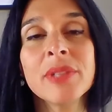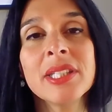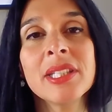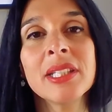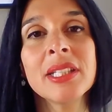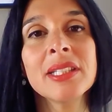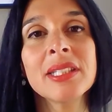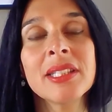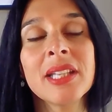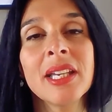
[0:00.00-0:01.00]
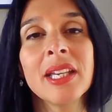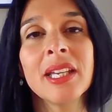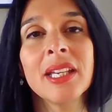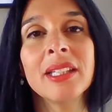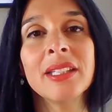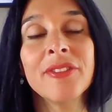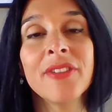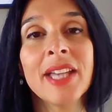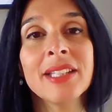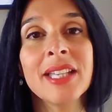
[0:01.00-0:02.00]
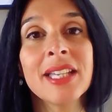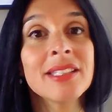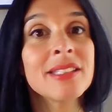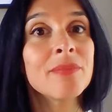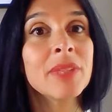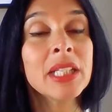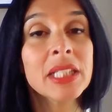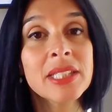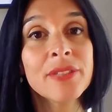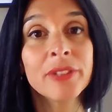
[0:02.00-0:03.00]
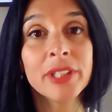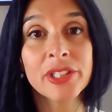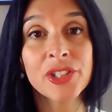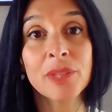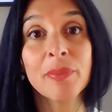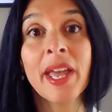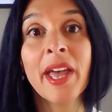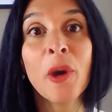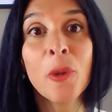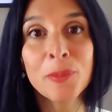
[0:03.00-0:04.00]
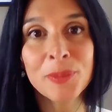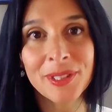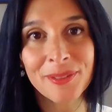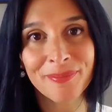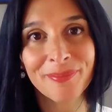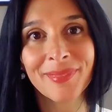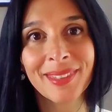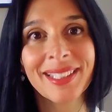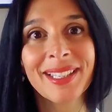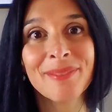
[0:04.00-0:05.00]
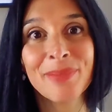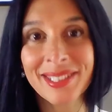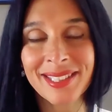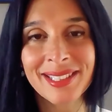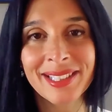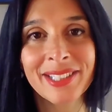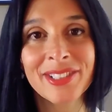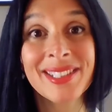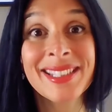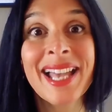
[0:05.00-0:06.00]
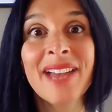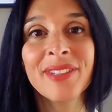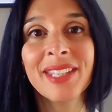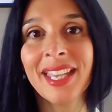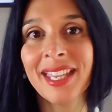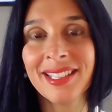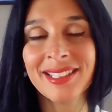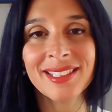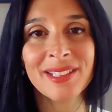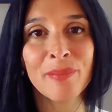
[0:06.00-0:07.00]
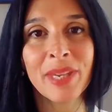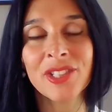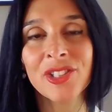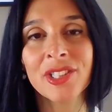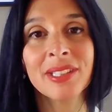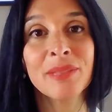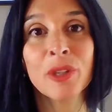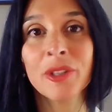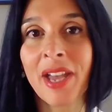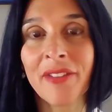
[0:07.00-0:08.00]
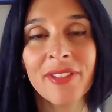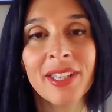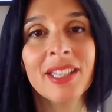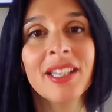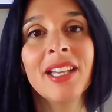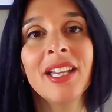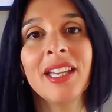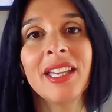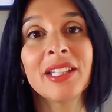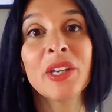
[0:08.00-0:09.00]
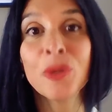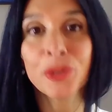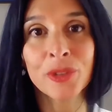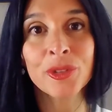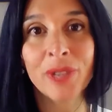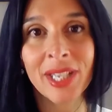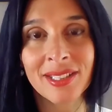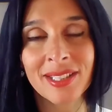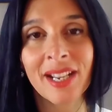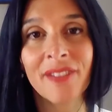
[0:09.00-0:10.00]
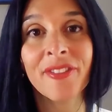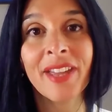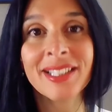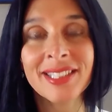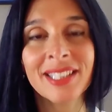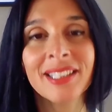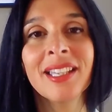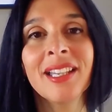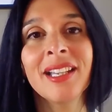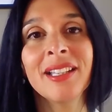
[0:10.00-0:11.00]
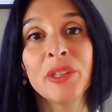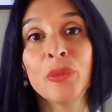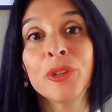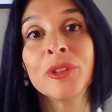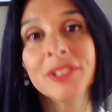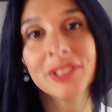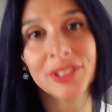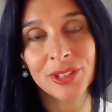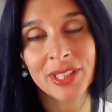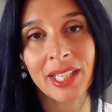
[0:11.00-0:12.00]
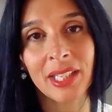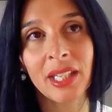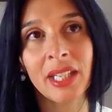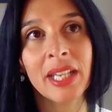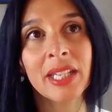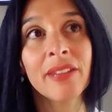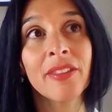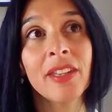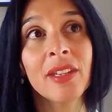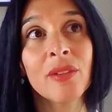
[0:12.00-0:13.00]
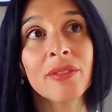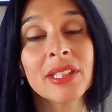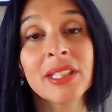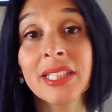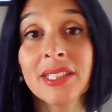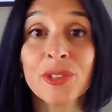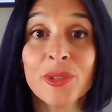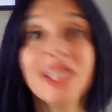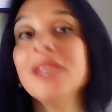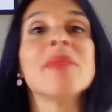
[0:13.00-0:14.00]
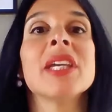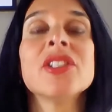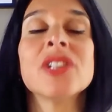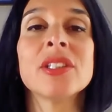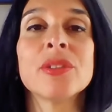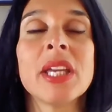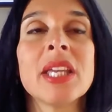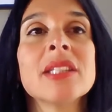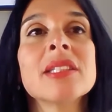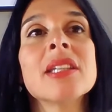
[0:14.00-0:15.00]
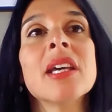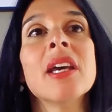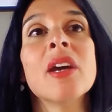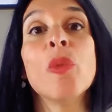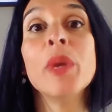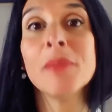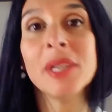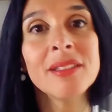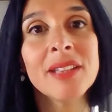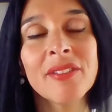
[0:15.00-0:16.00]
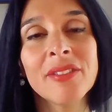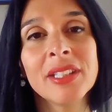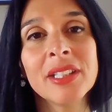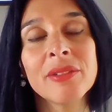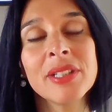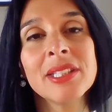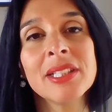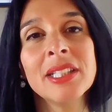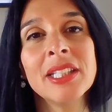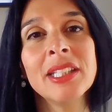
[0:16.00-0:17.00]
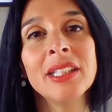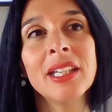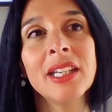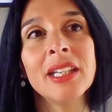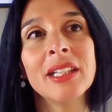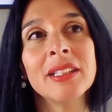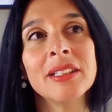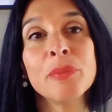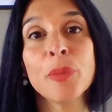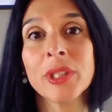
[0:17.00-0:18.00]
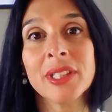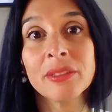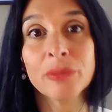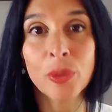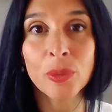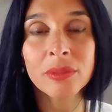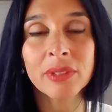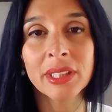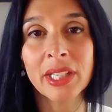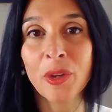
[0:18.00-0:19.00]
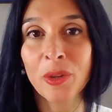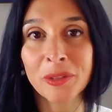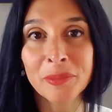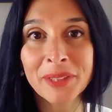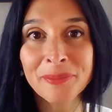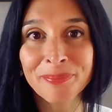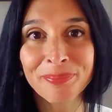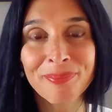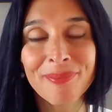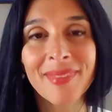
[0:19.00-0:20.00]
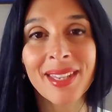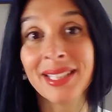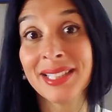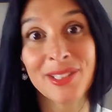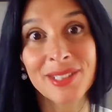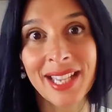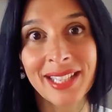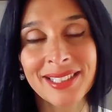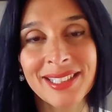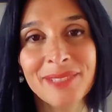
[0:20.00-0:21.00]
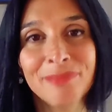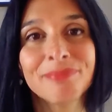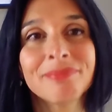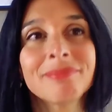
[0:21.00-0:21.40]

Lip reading: reason is the fact that inclusive leadership helps business leaders navigate the major demographic and cultural trends that are affecting the world today. And I can think of at least 3 major trends. Women have an increasingly important role in the economy and in society.